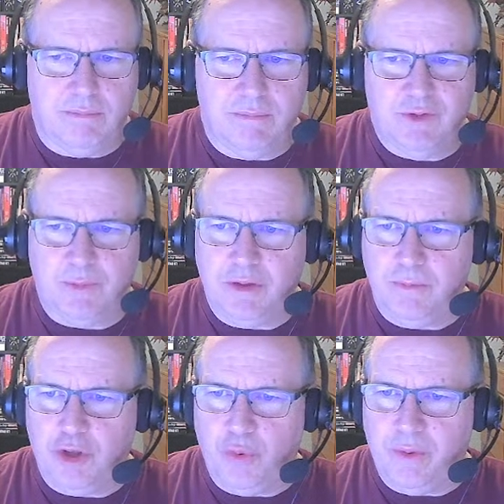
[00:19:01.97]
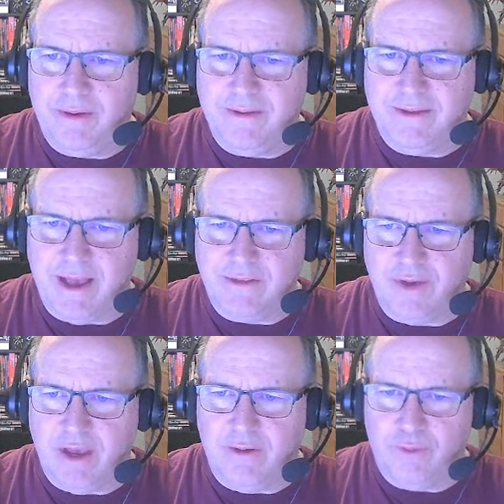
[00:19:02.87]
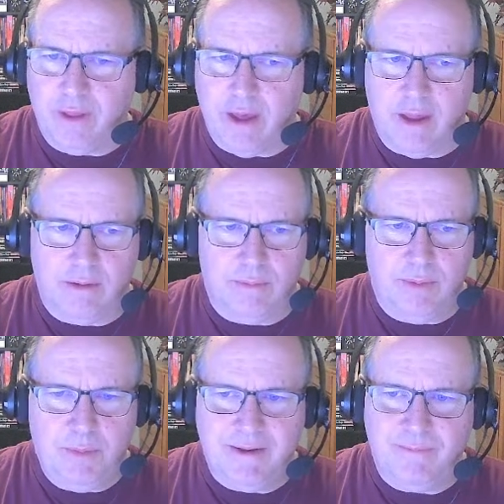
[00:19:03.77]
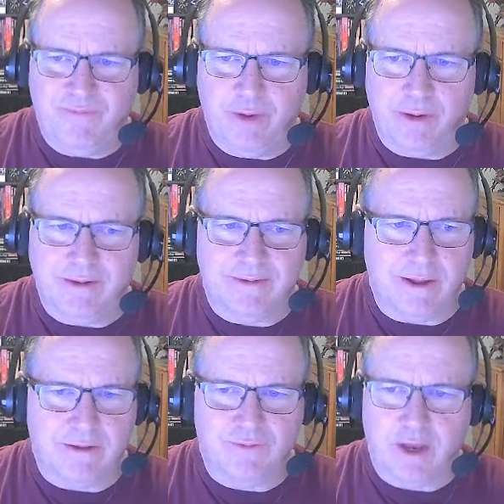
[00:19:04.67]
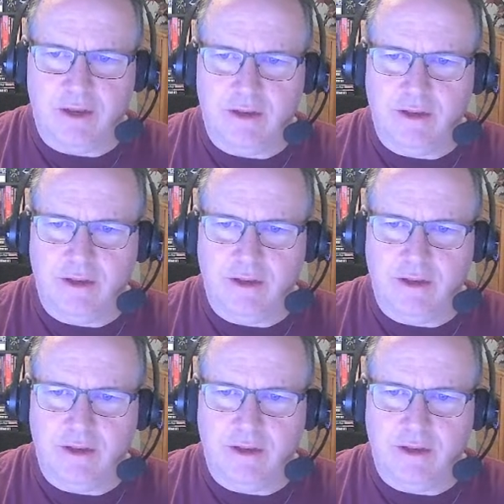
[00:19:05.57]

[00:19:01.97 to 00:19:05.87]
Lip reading: So I'm going to go with dissatisfied for that. Maybe very dissatisfied.